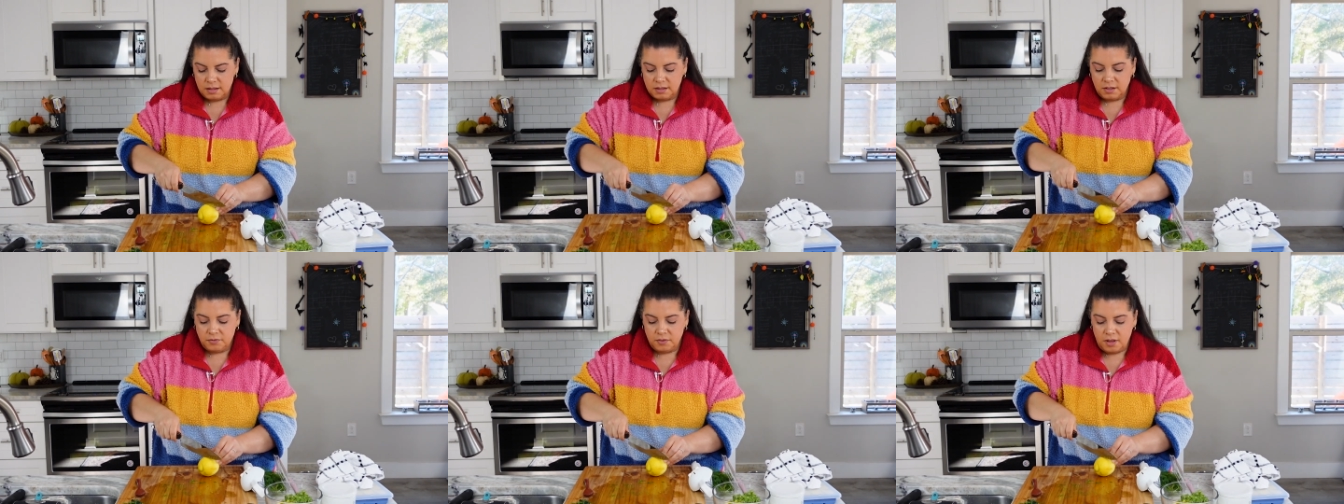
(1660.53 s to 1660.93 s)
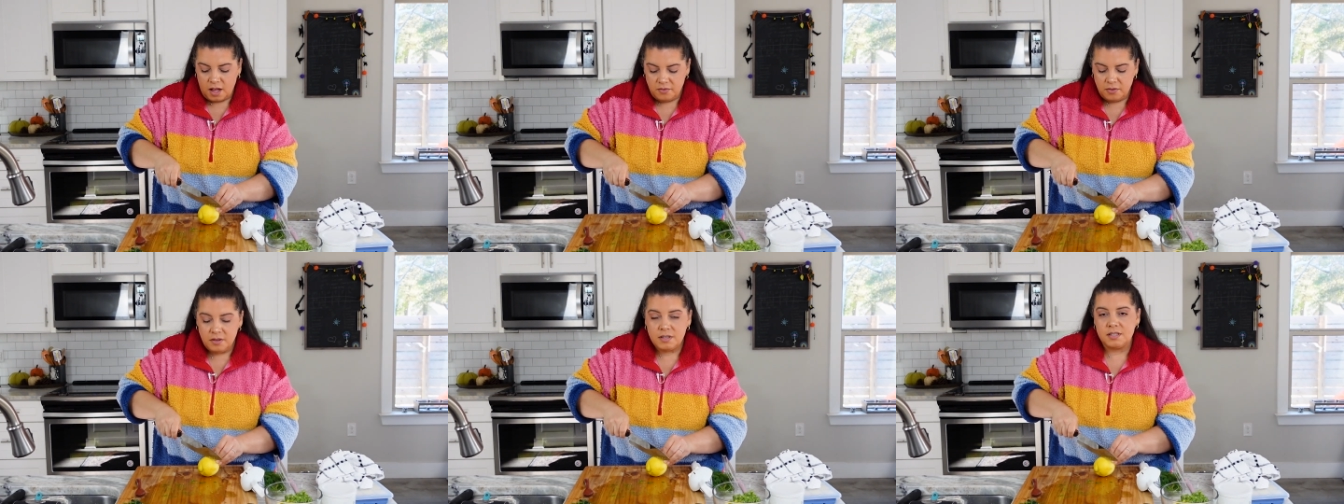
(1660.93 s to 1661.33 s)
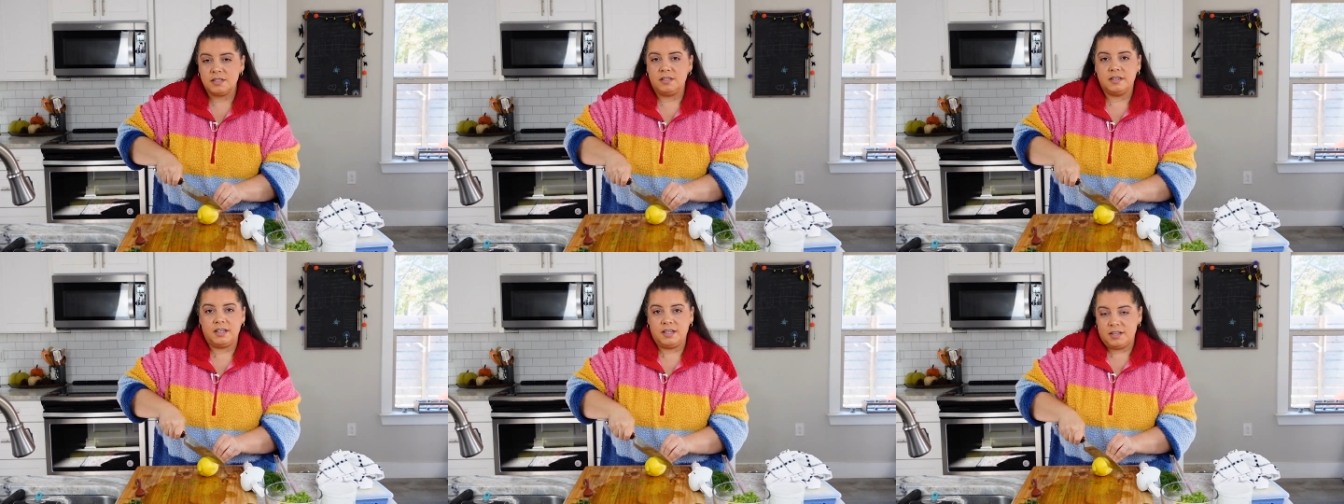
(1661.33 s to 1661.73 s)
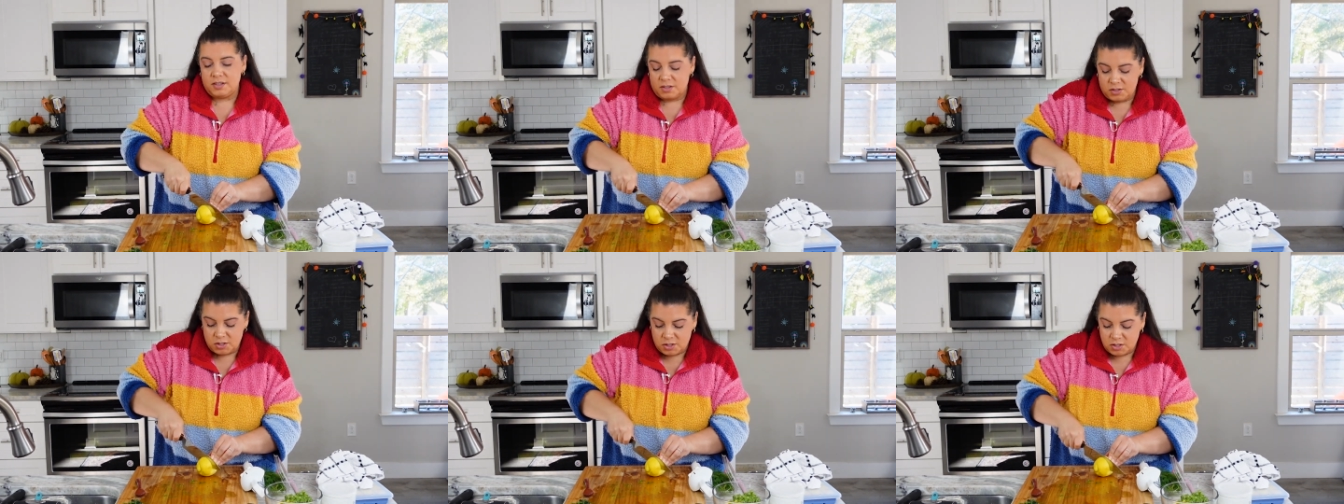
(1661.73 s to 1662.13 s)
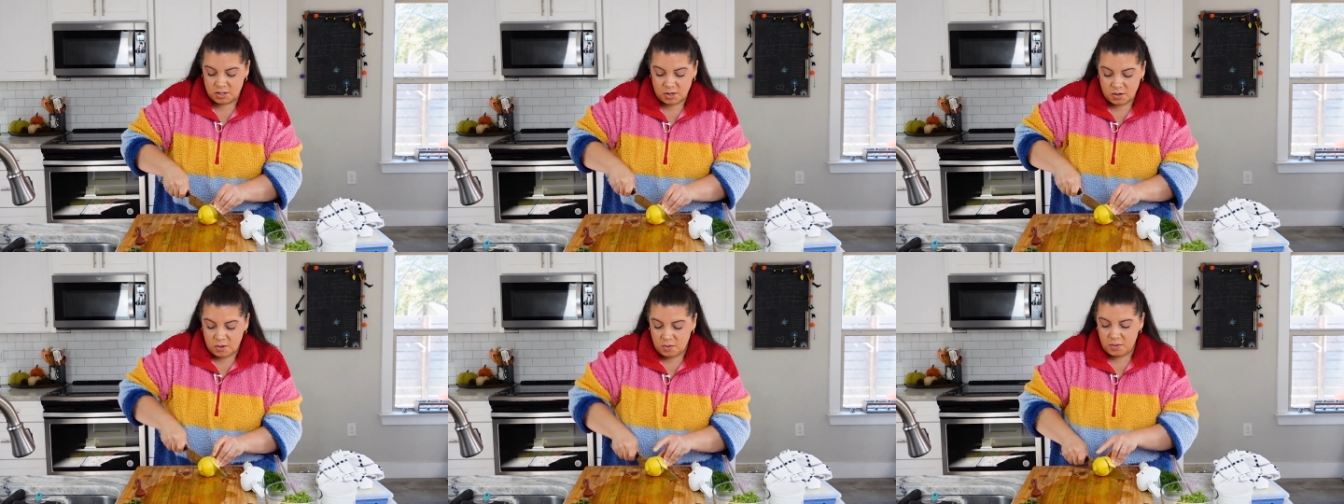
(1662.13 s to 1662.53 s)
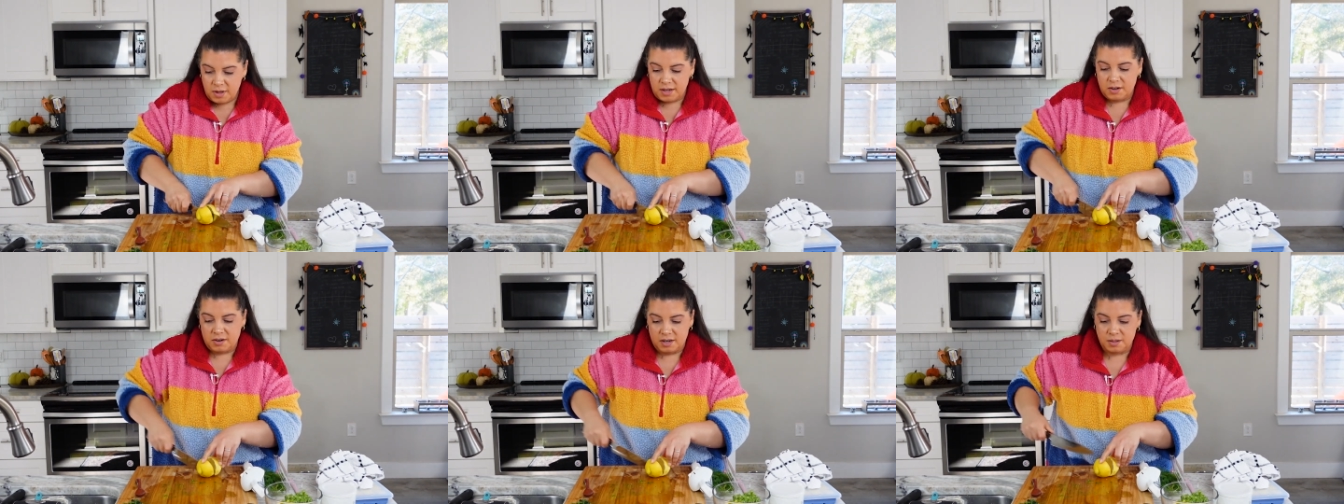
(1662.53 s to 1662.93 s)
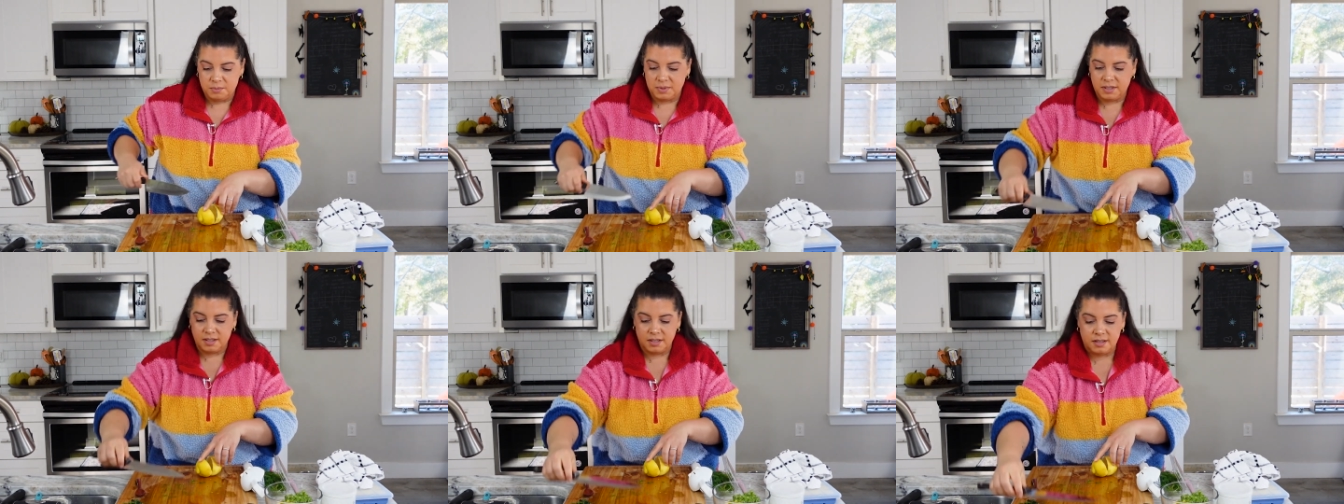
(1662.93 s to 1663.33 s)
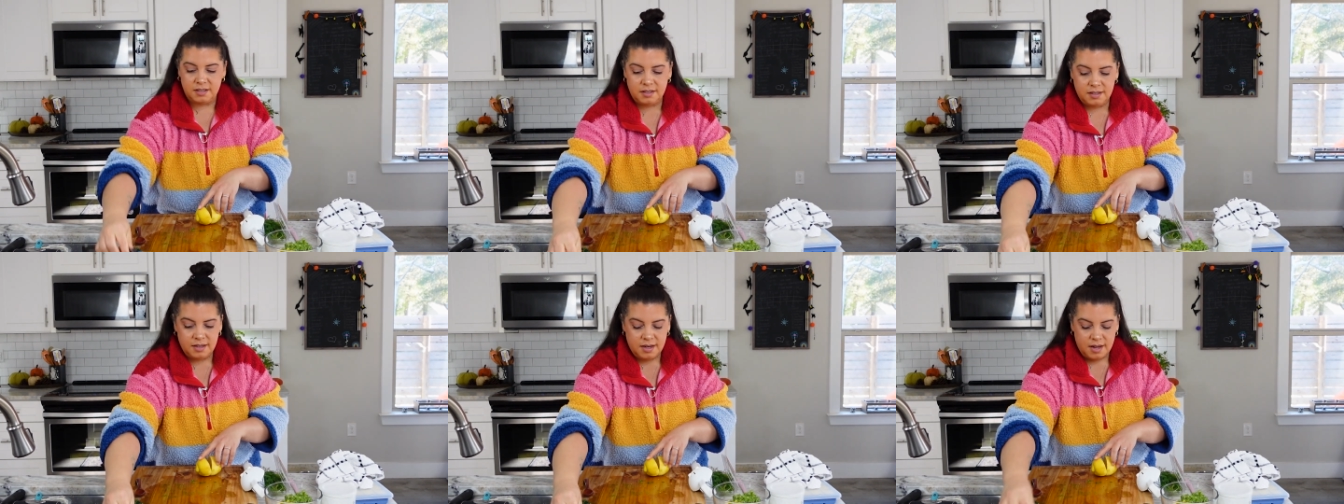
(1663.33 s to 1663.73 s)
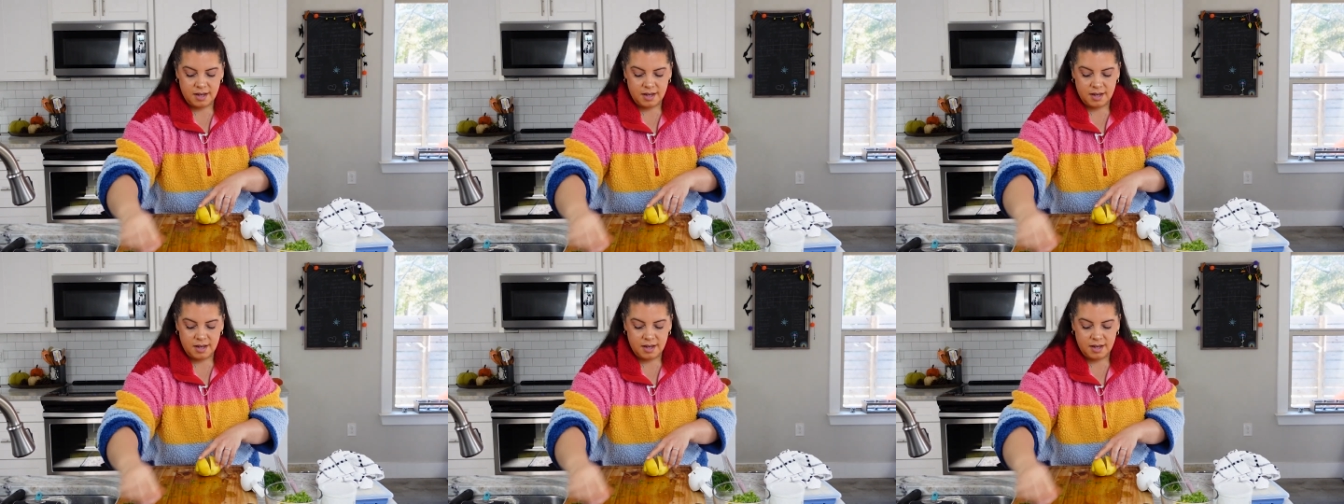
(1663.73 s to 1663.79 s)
The falafel is looking so incredibly good.